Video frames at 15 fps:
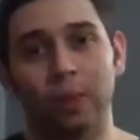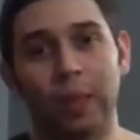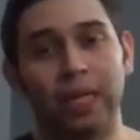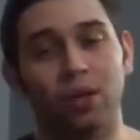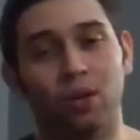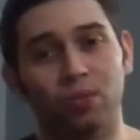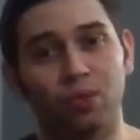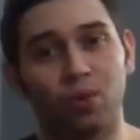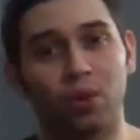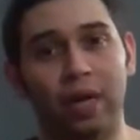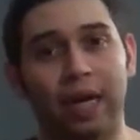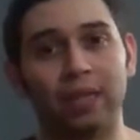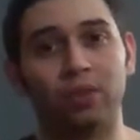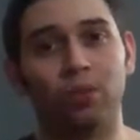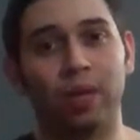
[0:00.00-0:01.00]
And overall,
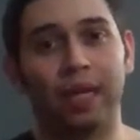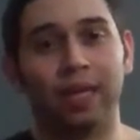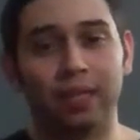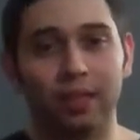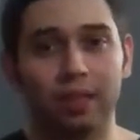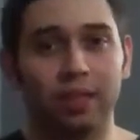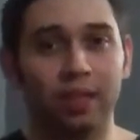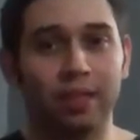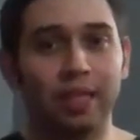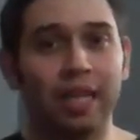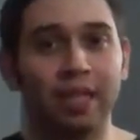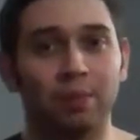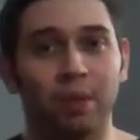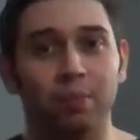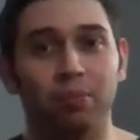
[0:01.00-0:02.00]
I don't like the
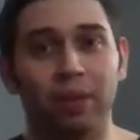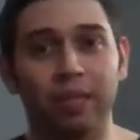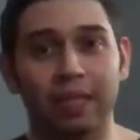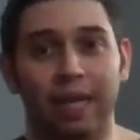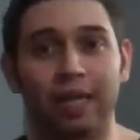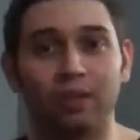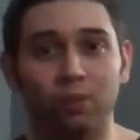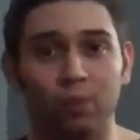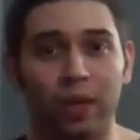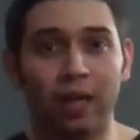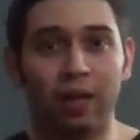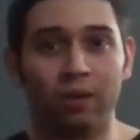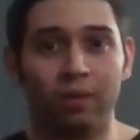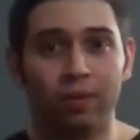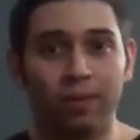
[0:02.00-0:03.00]
attachment it brings as
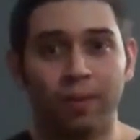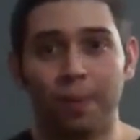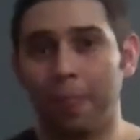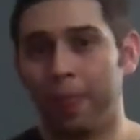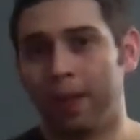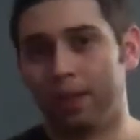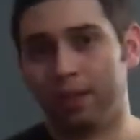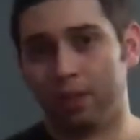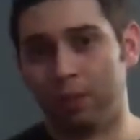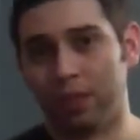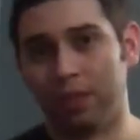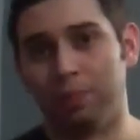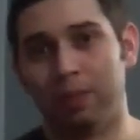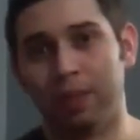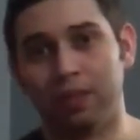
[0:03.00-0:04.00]
well. The one
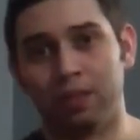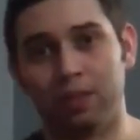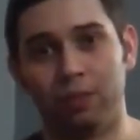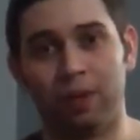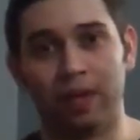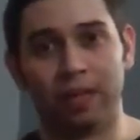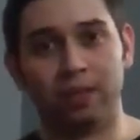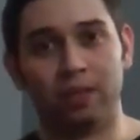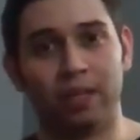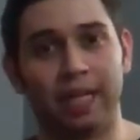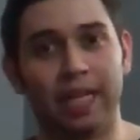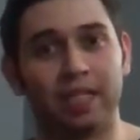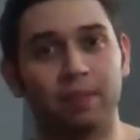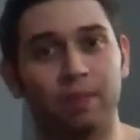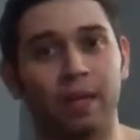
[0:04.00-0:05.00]
you put in directly to your
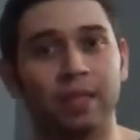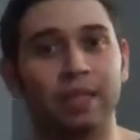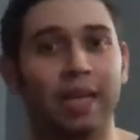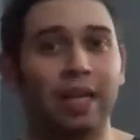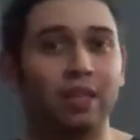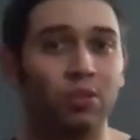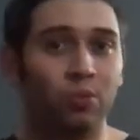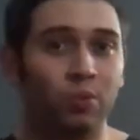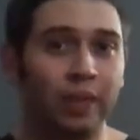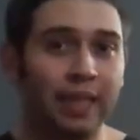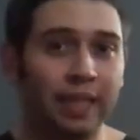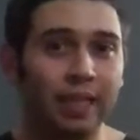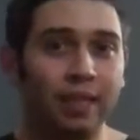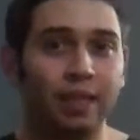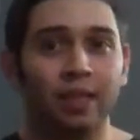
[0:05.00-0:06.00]
Xbox. I don't
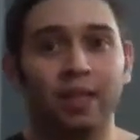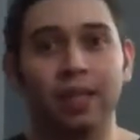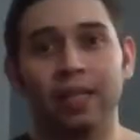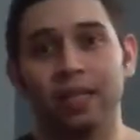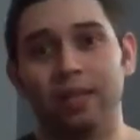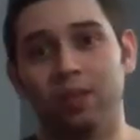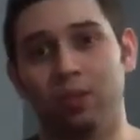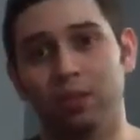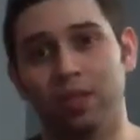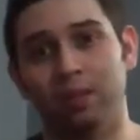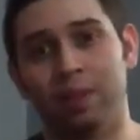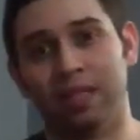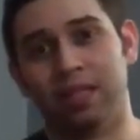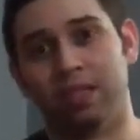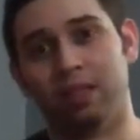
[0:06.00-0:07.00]
need it. Don't see
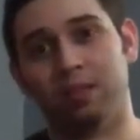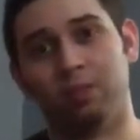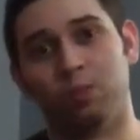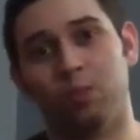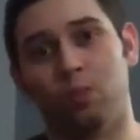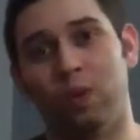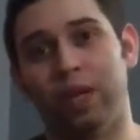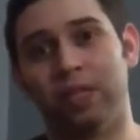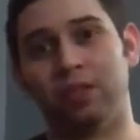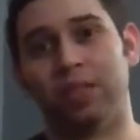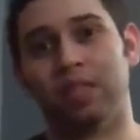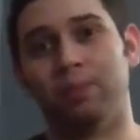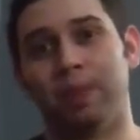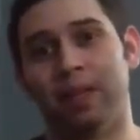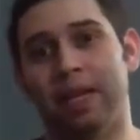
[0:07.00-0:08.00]
myself, why should I
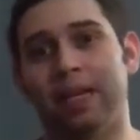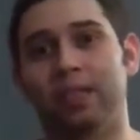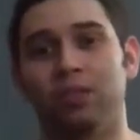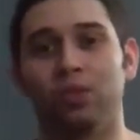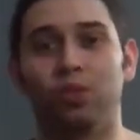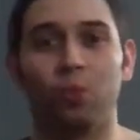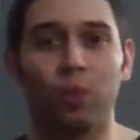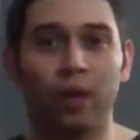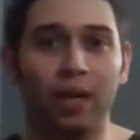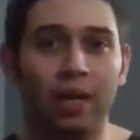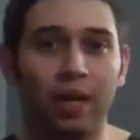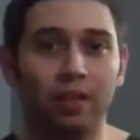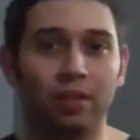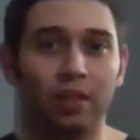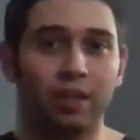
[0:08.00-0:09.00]
spend an extra $20
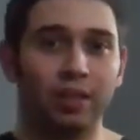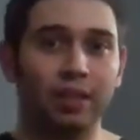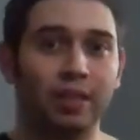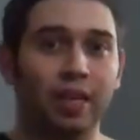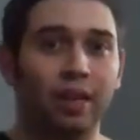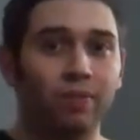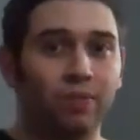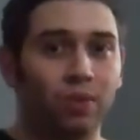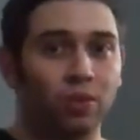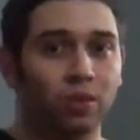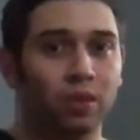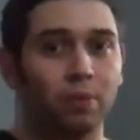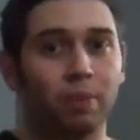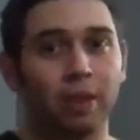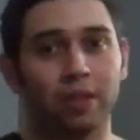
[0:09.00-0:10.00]
on these headphones
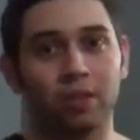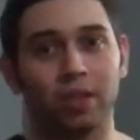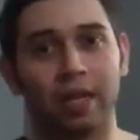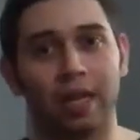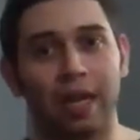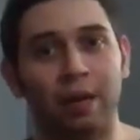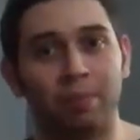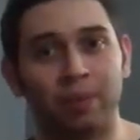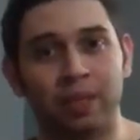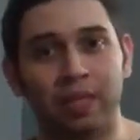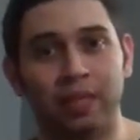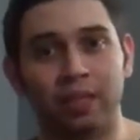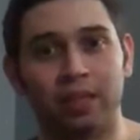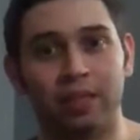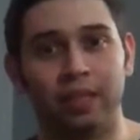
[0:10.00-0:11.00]
compared to the
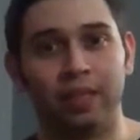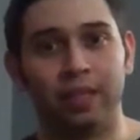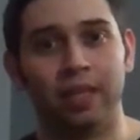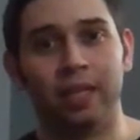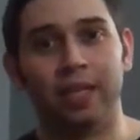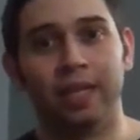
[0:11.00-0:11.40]
competition